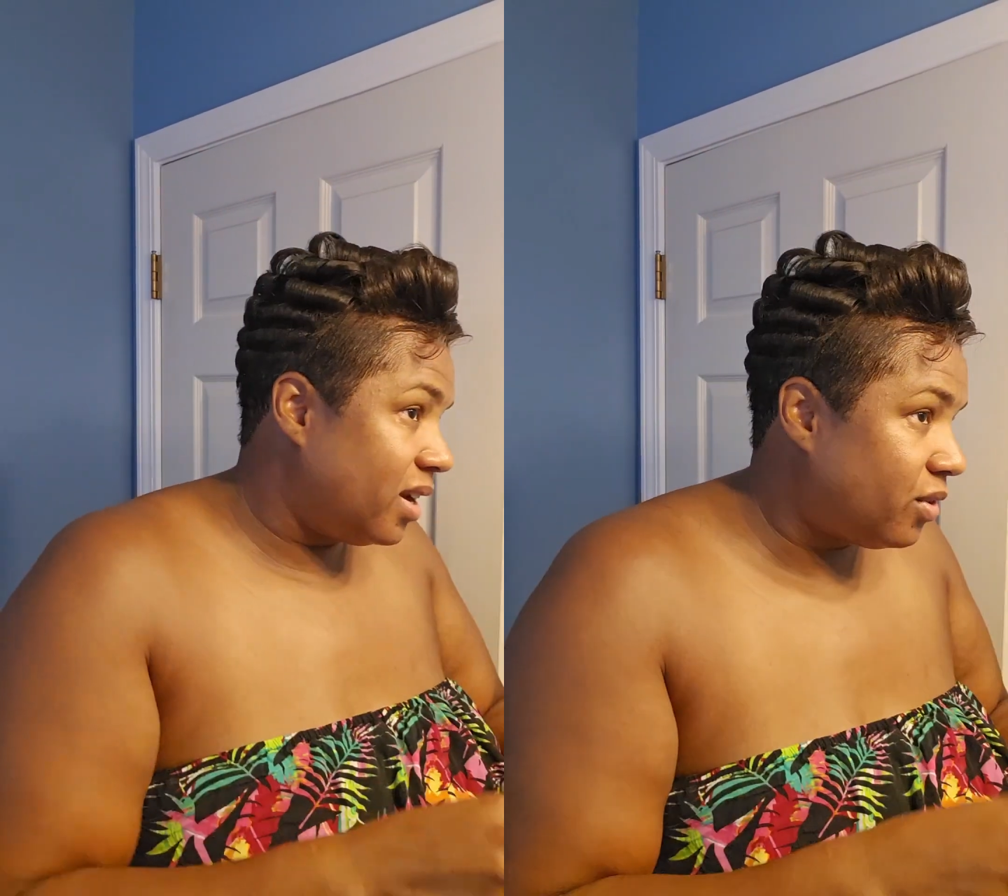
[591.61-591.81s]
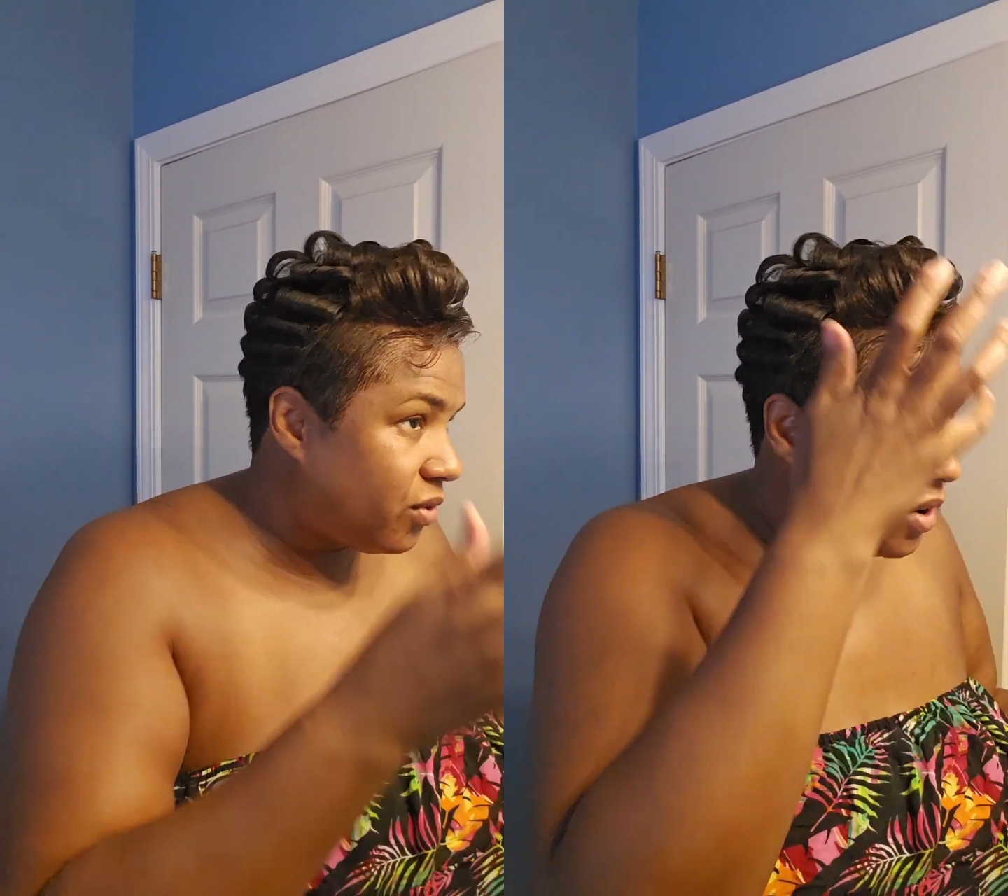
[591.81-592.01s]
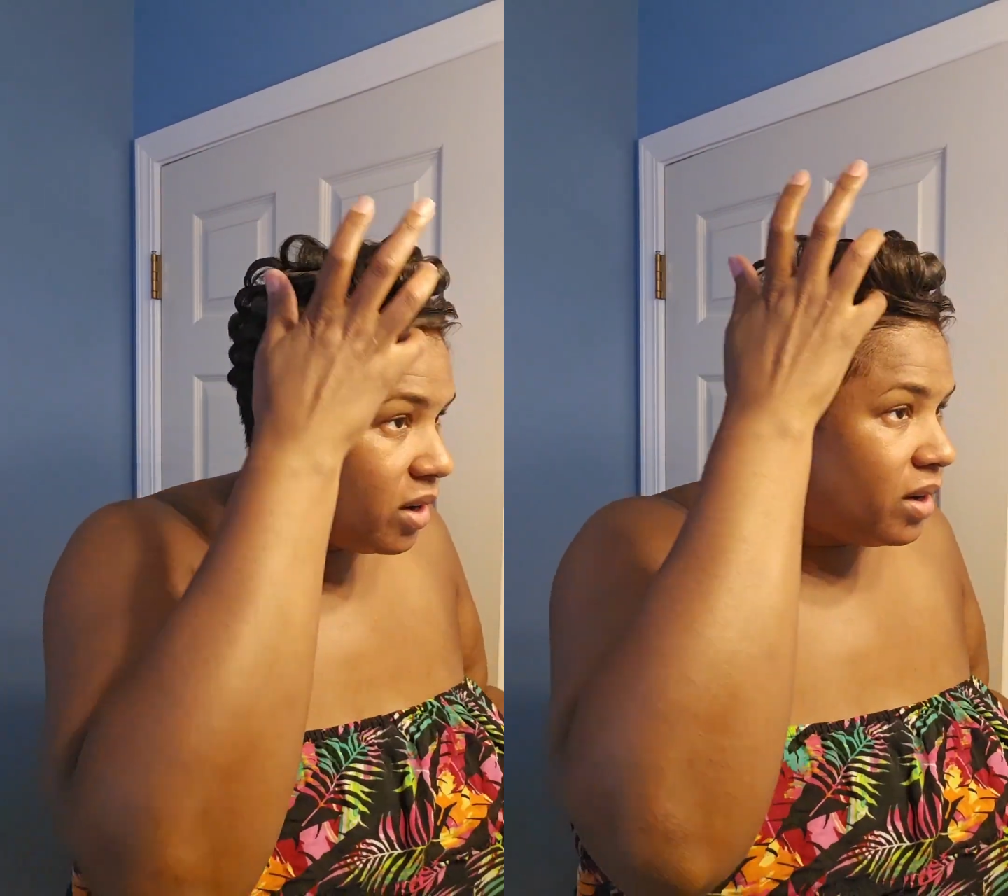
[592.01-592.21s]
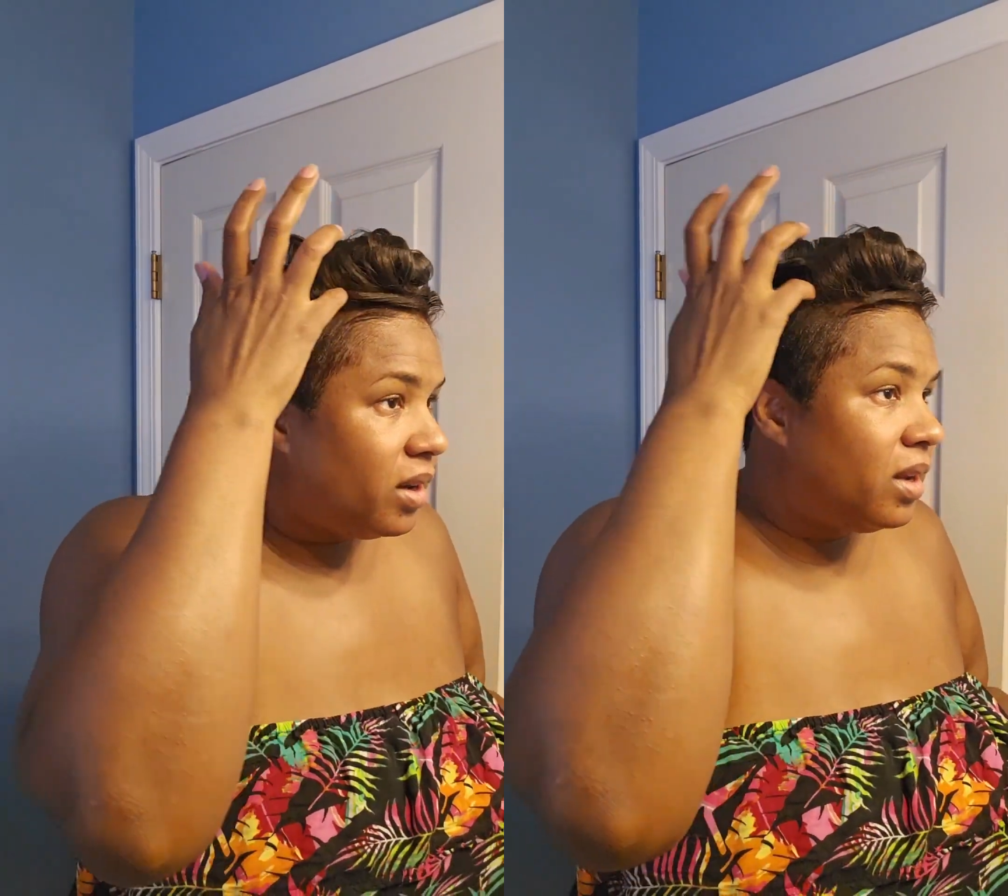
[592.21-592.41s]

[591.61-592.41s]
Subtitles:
in the front.